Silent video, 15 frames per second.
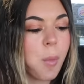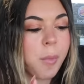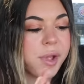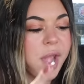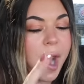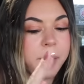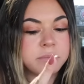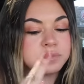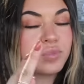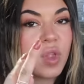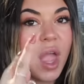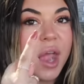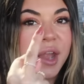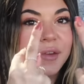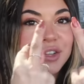But yeah,
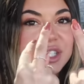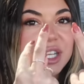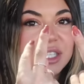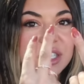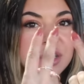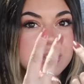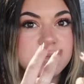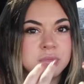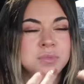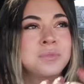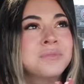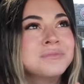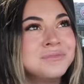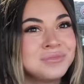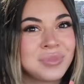I never take these,
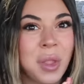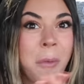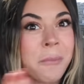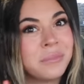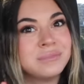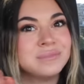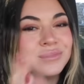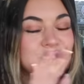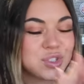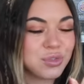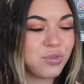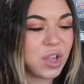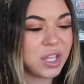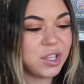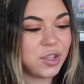
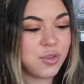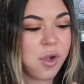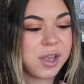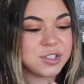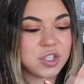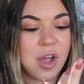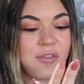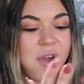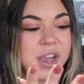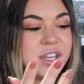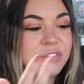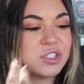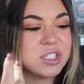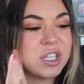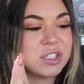just flicking you guys off. I
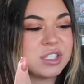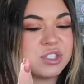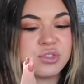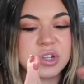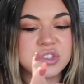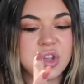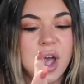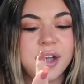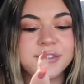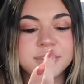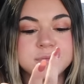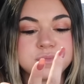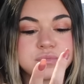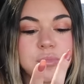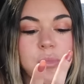never take these rings off.